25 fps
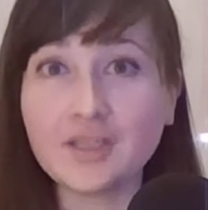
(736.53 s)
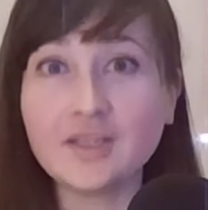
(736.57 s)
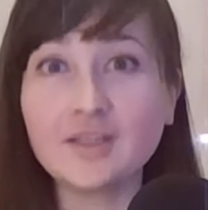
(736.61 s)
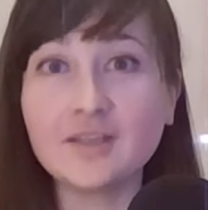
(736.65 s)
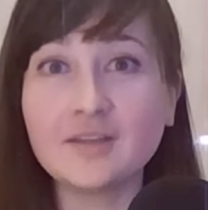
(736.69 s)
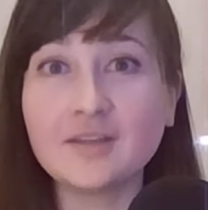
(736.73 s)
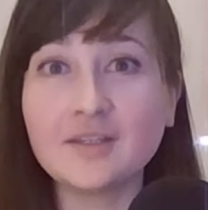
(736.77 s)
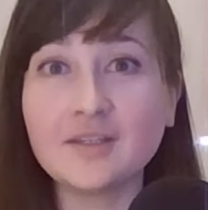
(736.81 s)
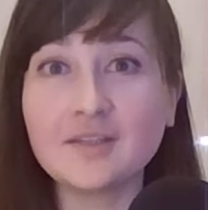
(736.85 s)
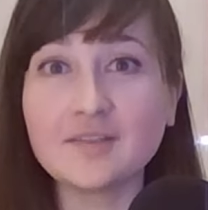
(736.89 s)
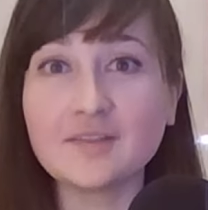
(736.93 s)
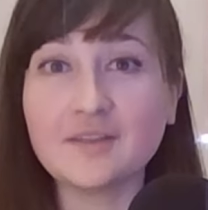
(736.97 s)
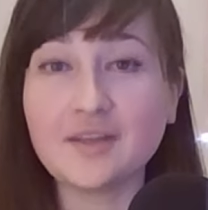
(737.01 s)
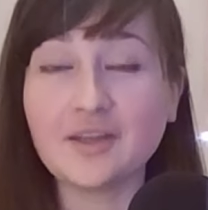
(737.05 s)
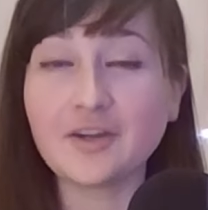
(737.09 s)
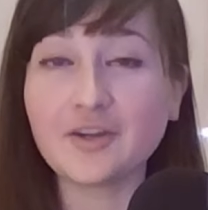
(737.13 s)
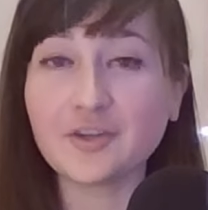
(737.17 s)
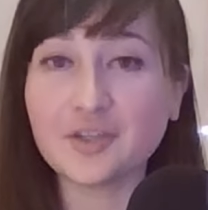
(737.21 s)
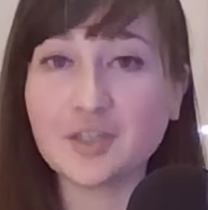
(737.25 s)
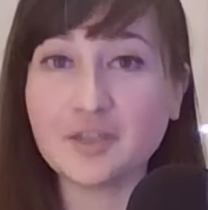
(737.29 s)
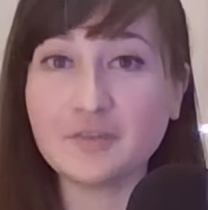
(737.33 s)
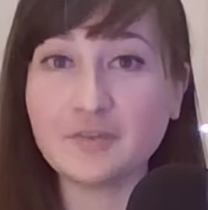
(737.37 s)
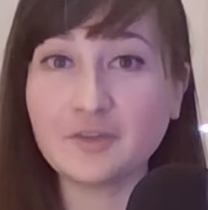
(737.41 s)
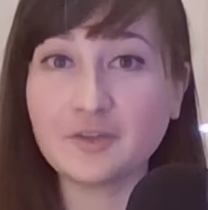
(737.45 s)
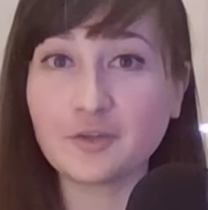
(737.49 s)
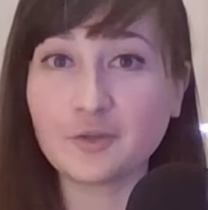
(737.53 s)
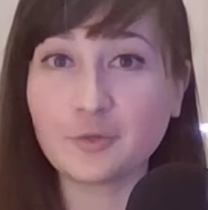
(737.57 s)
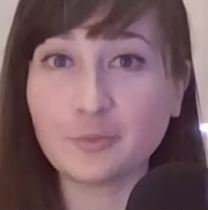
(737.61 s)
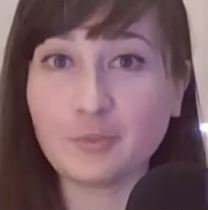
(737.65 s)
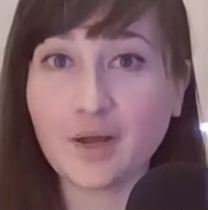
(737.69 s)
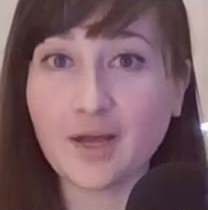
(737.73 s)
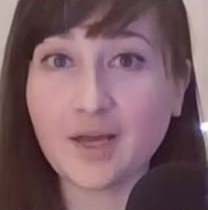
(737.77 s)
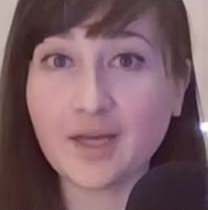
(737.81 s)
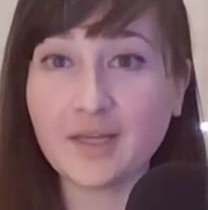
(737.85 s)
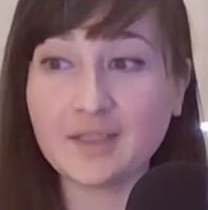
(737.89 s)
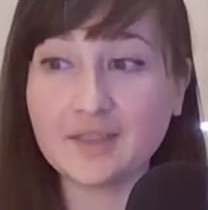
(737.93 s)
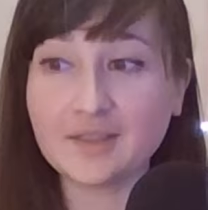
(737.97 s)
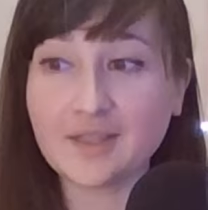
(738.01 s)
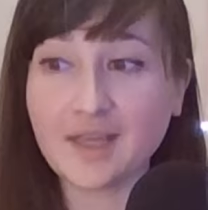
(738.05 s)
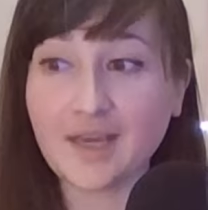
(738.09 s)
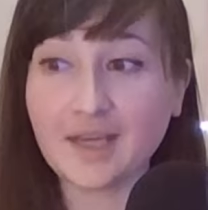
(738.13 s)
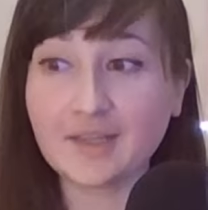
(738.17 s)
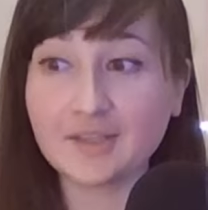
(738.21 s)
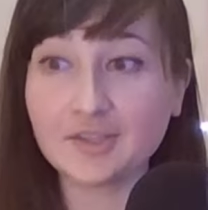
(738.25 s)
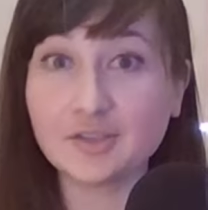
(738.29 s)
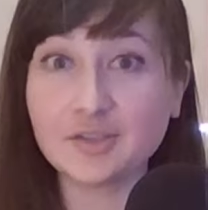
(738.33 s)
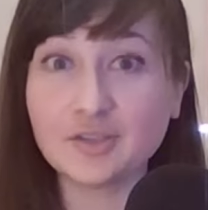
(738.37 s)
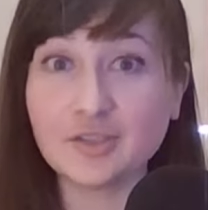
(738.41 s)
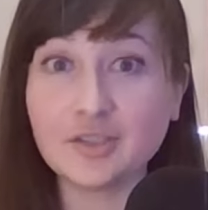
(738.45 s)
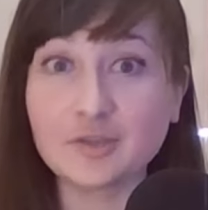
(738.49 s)
this narrative in her mind that
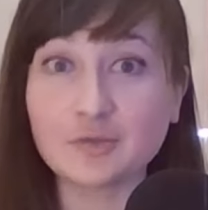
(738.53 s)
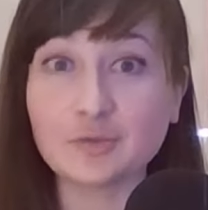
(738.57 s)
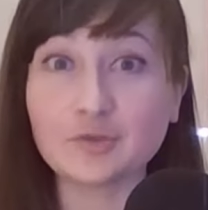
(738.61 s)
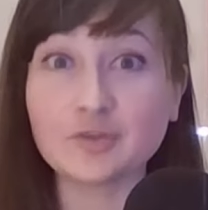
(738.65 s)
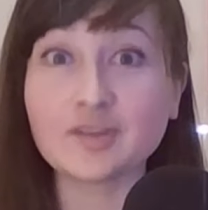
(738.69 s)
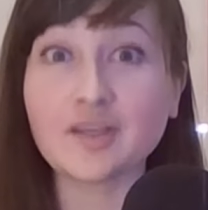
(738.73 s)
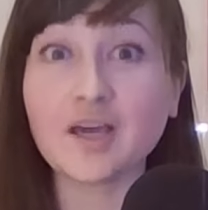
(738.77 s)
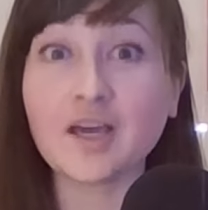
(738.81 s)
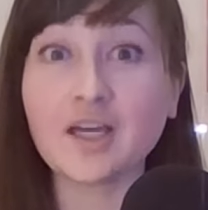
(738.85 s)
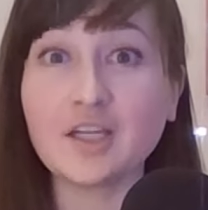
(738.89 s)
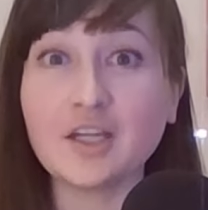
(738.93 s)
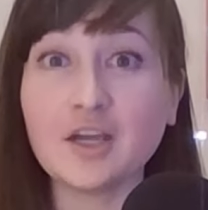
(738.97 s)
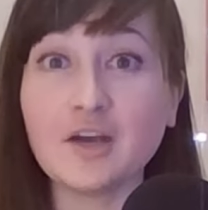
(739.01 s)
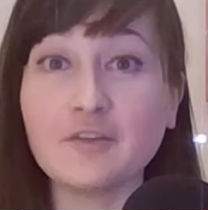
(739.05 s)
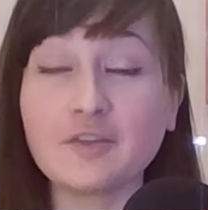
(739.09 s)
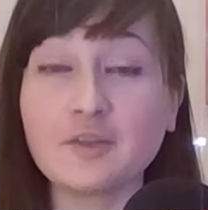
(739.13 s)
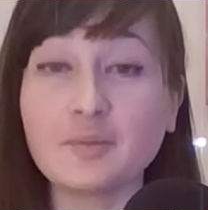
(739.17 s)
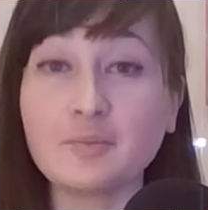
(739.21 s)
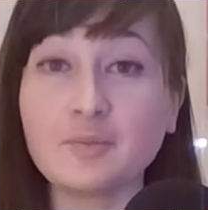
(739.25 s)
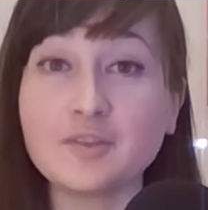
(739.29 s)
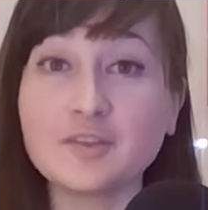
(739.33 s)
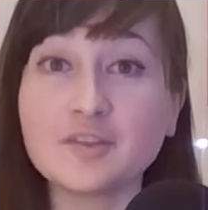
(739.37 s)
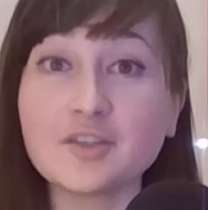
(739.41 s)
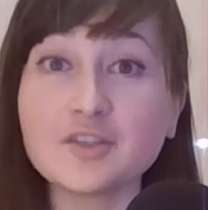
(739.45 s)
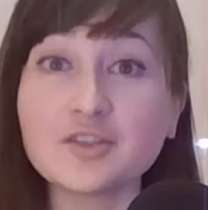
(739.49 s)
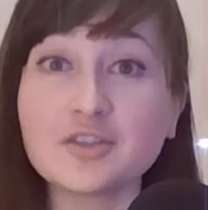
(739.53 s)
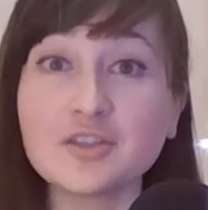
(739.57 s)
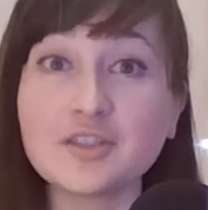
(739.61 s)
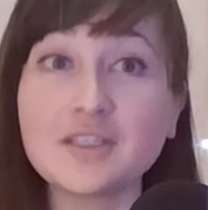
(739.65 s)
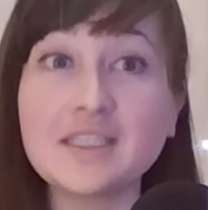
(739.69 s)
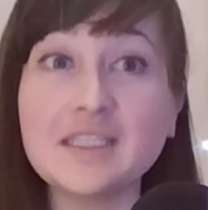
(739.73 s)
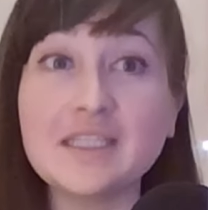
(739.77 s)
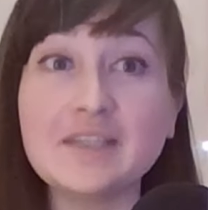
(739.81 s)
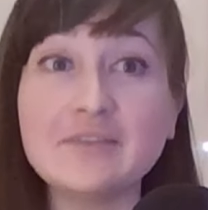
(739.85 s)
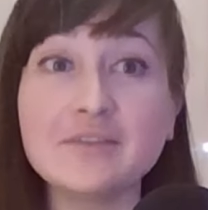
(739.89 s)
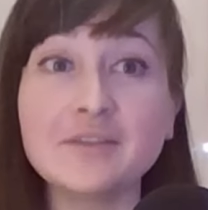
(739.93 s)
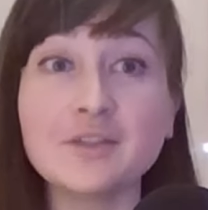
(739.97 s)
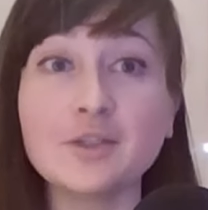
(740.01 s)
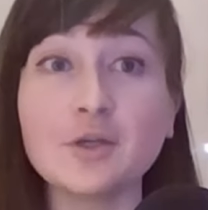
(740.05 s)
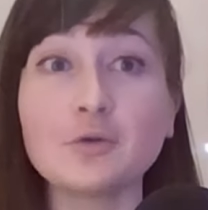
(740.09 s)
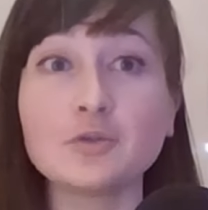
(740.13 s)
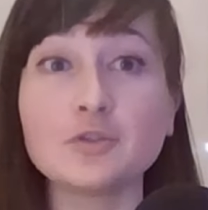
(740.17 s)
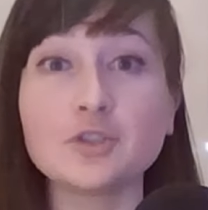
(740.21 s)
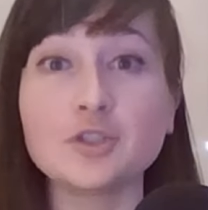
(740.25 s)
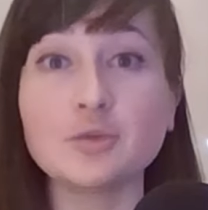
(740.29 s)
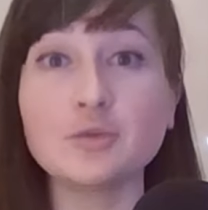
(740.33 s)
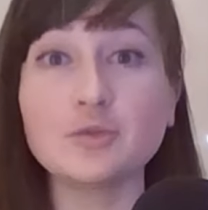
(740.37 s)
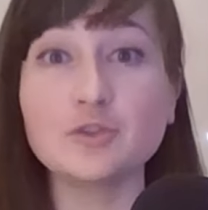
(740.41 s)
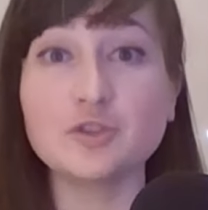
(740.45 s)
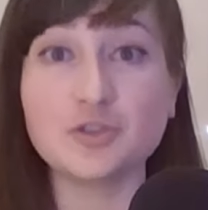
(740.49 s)
she's resigning off the position, even though she
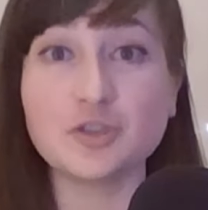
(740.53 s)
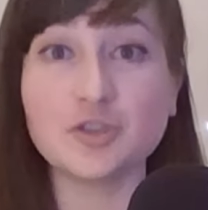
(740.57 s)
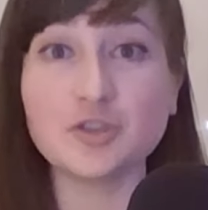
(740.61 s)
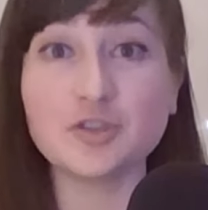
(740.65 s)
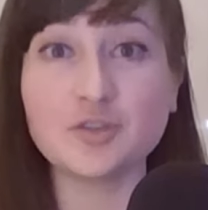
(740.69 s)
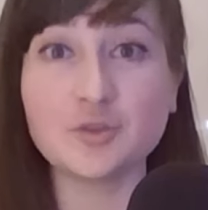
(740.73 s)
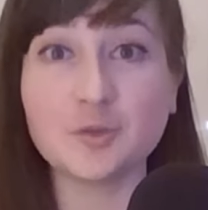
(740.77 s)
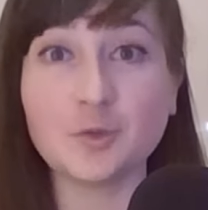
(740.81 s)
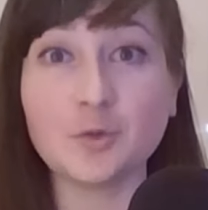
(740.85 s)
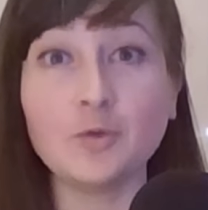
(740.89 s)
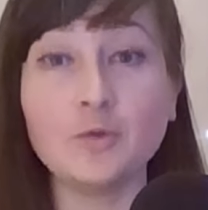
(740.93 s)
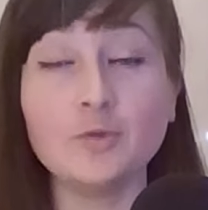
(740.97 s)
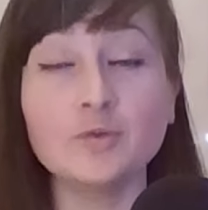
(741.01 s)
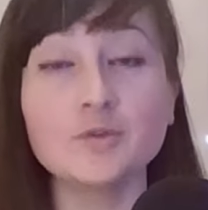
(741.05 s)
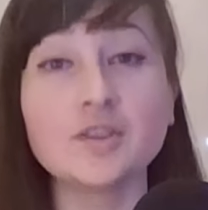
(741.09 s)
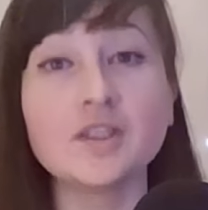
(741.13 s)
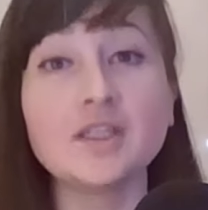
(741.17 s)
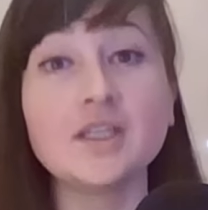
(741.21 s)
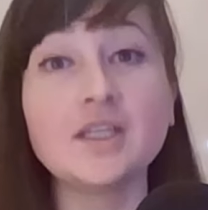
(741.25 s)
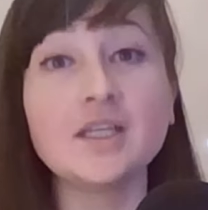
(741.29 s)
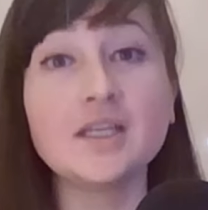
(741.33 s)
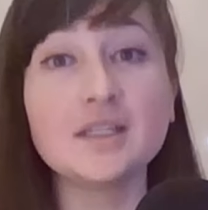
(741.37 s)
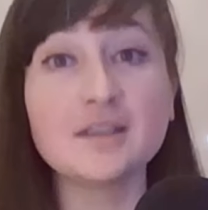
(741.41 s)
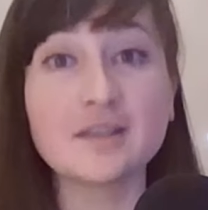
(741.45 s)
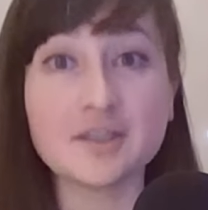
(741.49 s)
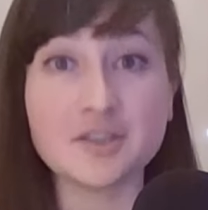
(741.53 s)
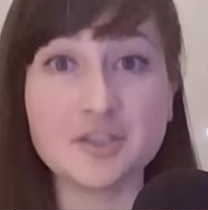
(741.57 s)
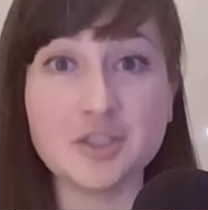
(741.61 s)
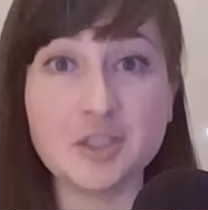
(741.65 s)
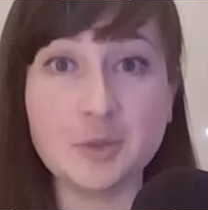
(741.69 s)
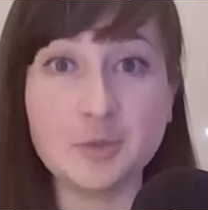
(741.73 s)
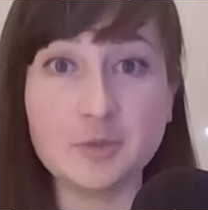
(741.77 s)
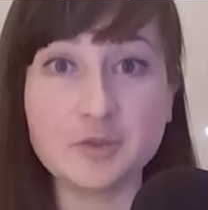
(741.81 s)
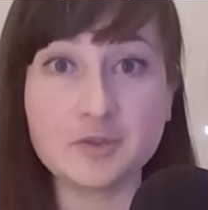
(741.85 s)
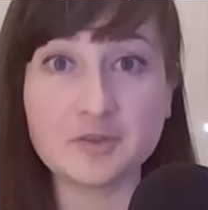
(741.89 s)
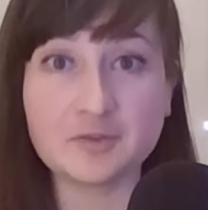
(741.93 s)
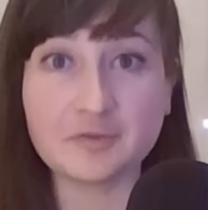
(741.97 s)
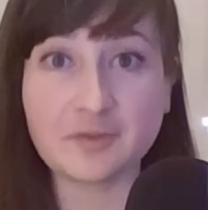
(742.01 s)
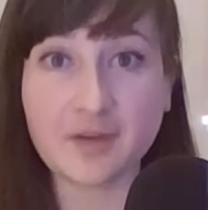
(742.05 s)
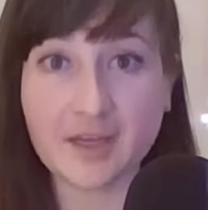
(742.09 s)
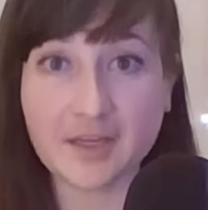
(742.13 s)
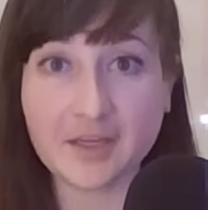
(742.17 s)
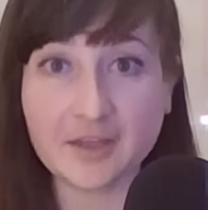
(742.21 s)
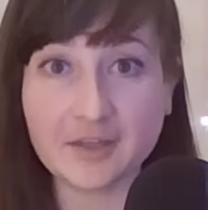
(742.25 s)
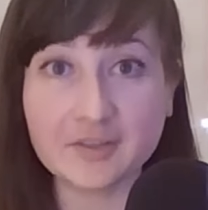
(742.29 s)
was just told that she was fired.